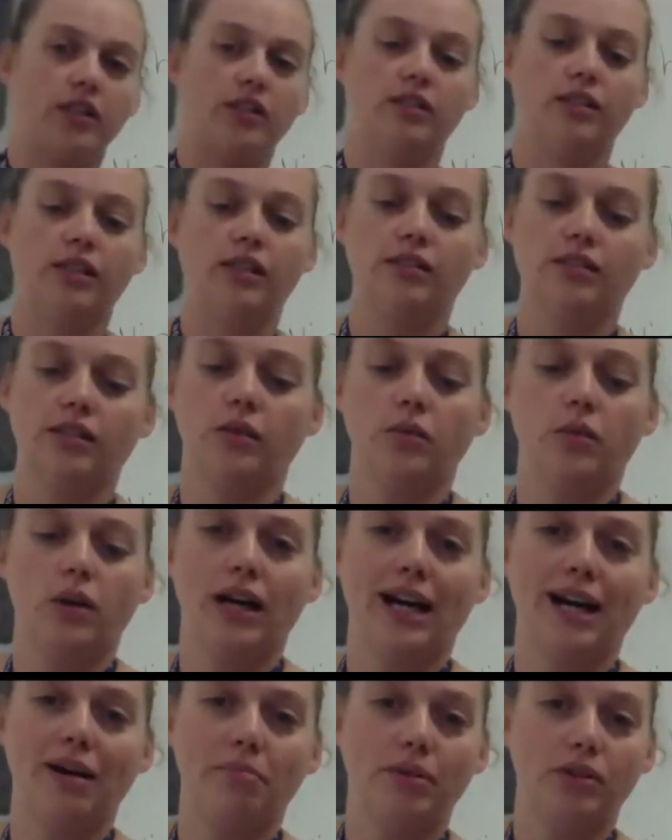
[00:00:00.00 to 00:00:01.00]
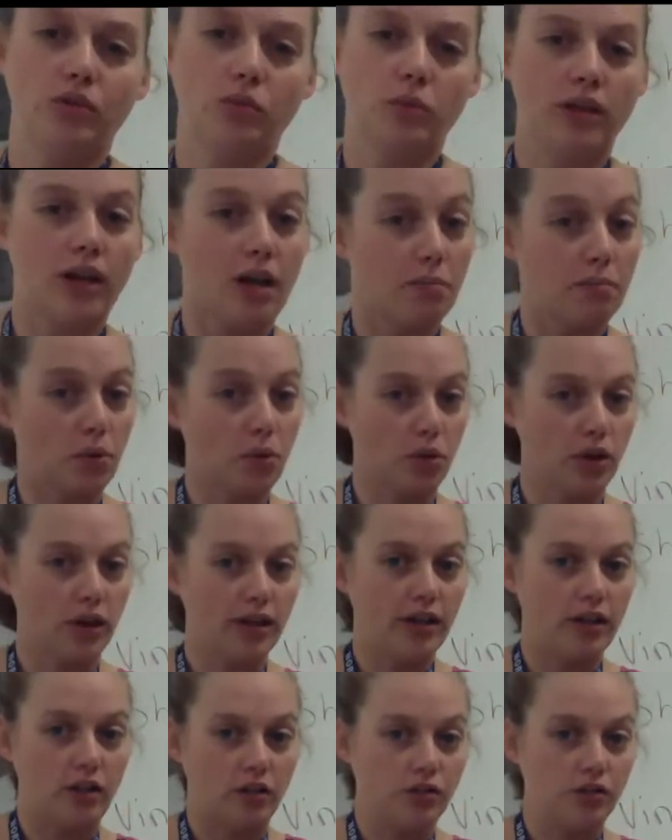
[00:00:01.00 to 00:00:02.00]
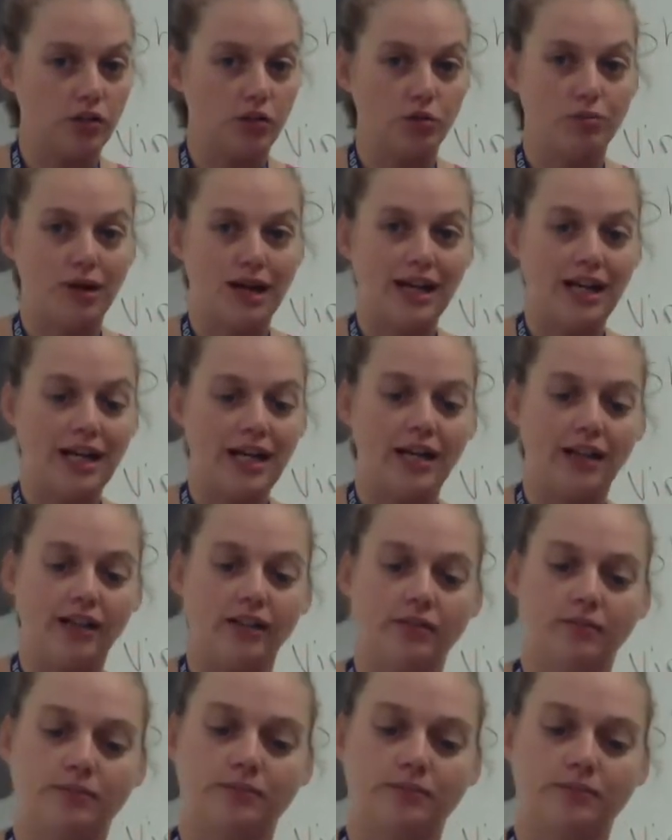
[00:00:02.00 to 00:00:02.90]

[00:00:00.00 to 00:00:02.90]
and let's see what happens when I pour it onto my egg.